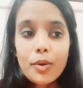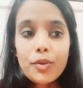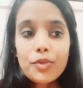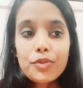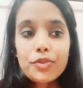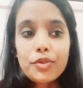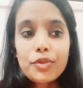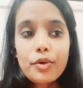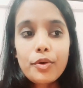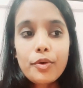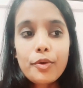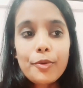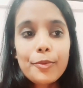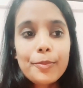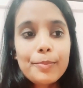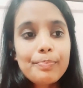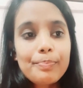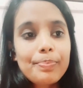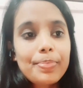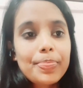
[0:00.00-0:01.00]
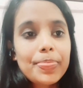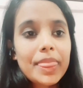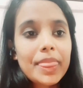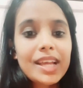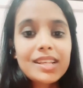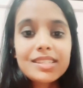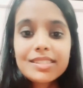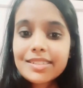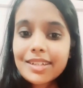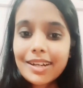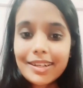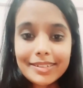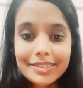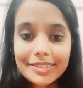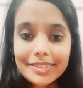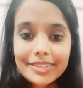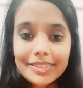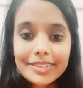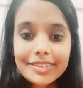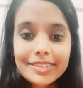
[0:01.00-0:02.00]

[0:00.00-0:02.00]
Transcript: So I started.